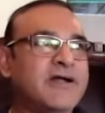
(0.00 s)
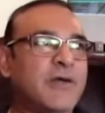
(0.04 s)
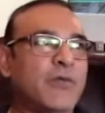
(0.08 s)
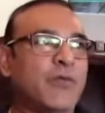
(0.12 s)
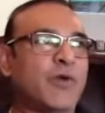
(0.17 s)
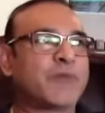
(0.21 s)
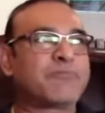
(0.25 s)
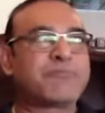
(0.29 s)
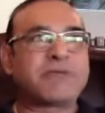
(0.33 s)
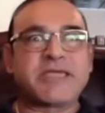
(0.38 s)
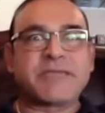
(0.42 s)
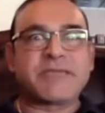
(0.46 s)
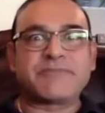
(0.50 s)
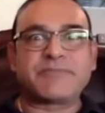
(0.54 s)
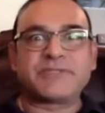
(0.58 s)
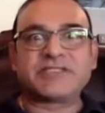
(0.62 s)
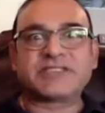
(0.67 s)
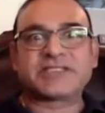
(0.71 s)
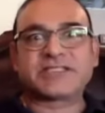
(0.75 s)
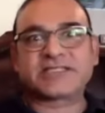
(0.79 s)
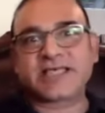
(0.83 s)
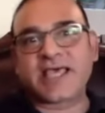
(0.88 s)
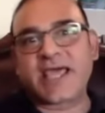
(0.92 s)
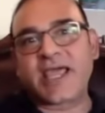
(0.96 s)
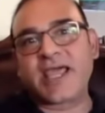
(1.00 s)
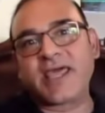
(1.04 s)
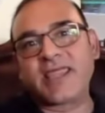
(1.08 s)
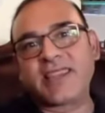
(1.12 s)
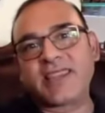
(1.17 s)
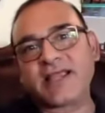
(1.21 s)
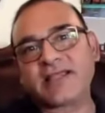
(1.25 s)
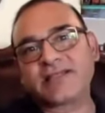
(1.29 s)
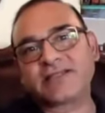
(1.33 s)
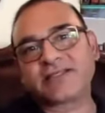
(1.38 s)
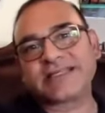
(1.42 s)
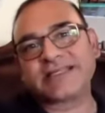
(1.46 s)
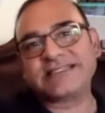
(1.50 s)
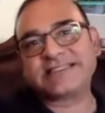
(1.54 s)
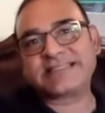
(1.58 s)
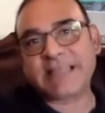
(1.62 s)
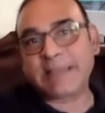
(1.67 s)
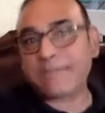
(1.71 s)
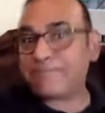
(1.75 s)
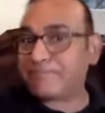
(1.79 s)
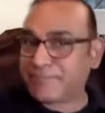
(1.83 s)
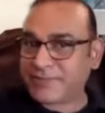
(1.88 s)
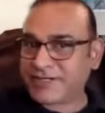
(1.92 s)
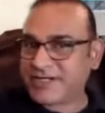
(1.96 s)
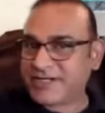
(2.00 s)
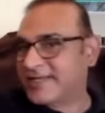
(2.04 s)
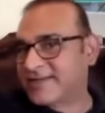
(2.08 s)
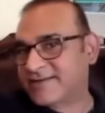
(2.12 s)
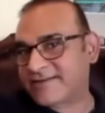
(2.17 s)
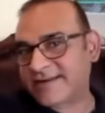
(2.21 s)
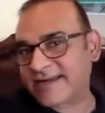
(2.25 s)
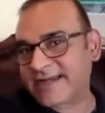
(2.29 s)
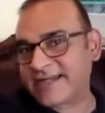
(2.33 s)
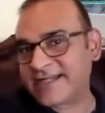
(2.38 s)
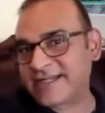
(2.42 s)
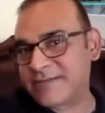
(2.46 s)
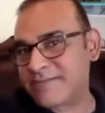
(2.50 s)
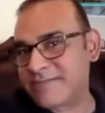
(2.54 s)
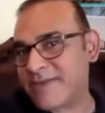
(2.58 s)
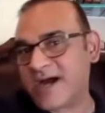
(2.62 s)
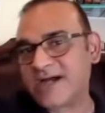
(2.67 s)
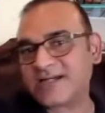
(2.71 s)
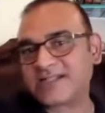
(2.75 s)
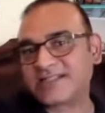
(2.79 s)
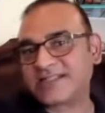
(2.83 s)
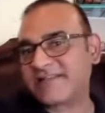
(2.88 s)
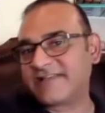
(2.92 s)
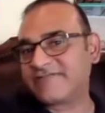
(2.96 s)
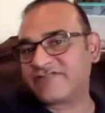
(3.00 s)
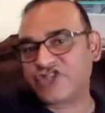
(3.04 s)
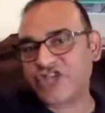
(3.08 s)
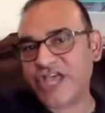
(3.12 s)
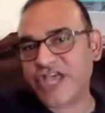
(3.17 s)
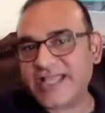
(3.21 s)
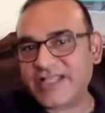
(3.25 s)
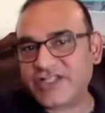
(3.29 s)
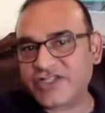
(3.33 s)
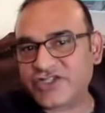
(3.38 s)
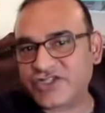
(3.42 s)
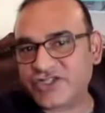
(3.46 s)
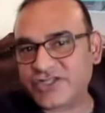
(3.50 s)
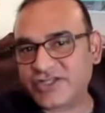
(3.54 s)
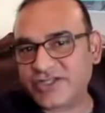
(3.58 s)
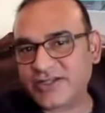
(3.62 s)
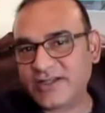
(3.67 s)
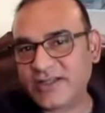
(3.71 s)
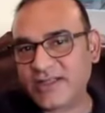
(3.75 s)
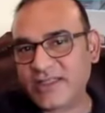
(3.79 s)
what people say, that contemporary cricket demands have changed,